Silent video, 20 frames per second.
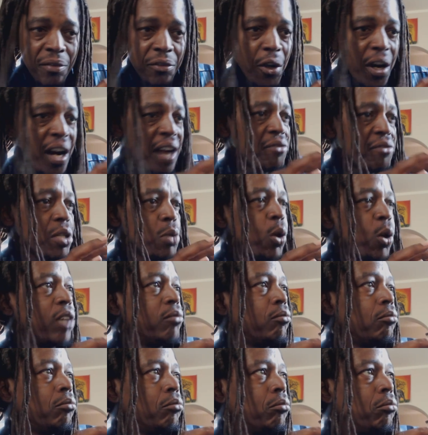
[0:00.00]
for
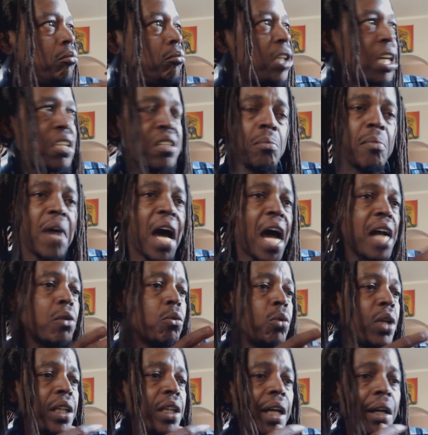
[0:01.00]
everyone. Doesn't
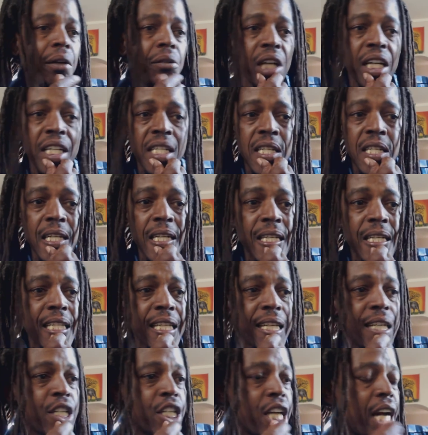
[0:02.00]
matter what their race
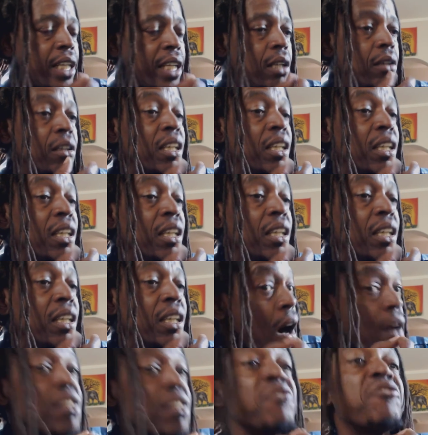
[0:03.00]
is, their gender. If
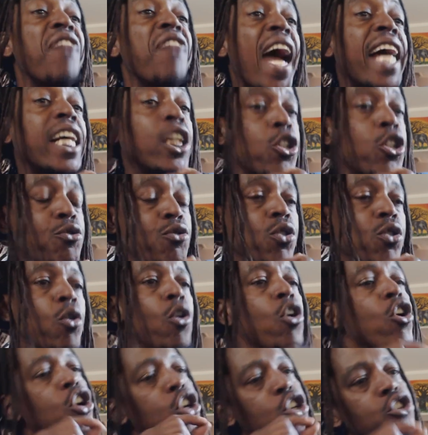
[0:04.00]
they are in fact
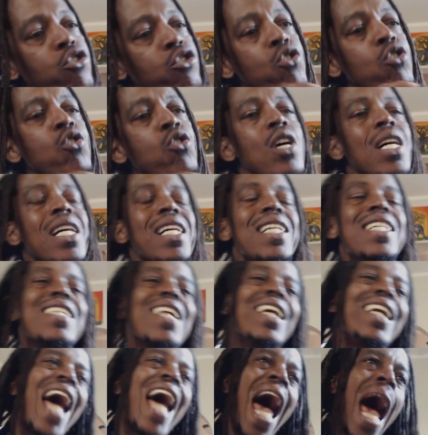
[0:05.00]
true, true
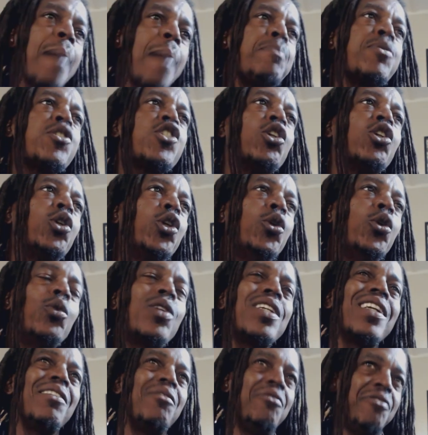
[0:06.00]
is an
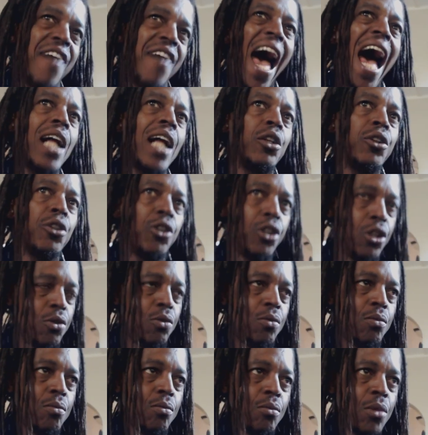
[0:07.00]
absolute
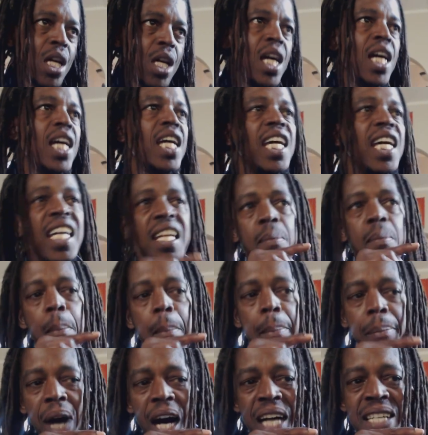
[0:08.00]
value.
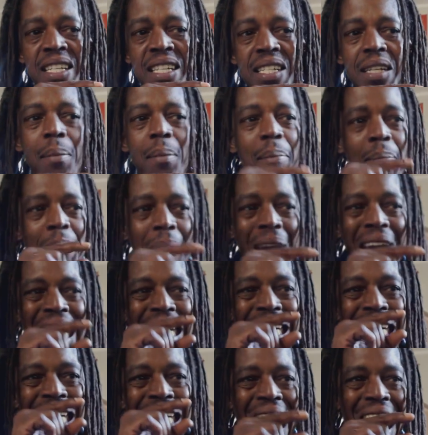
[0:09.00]
It must
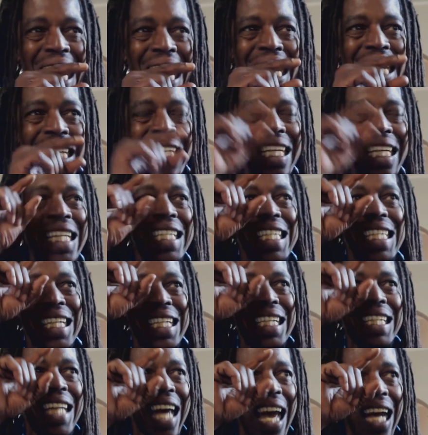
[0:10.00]
maintain its
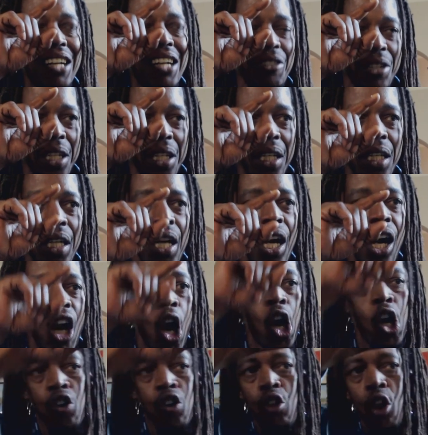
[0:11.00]
integrity
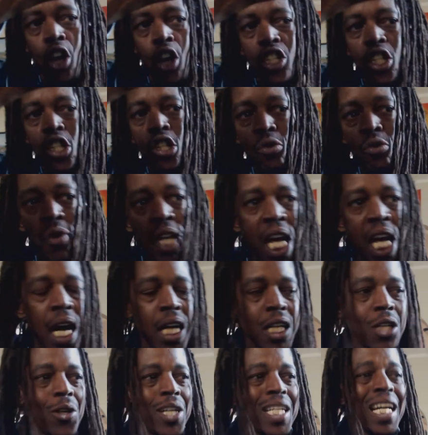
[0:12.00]
across
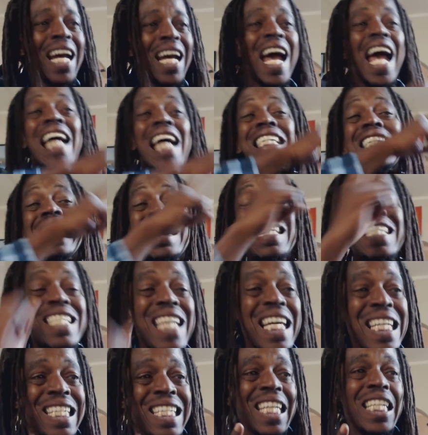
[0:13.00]

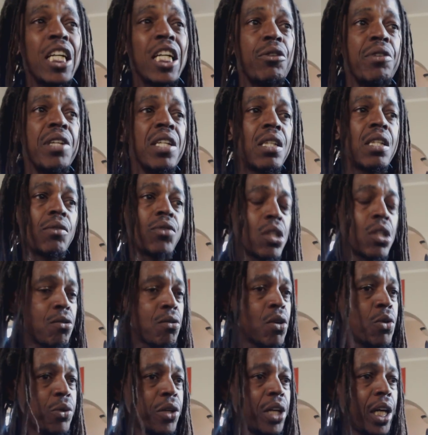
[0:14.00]
360 degrees of
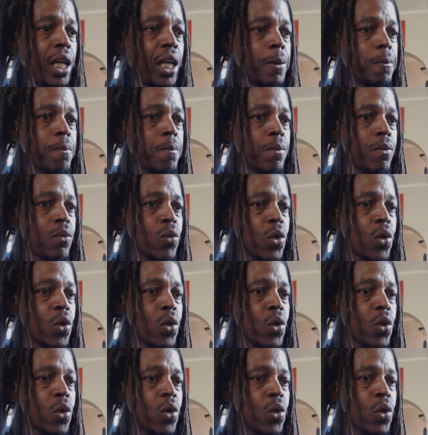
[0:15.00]
scrutiny,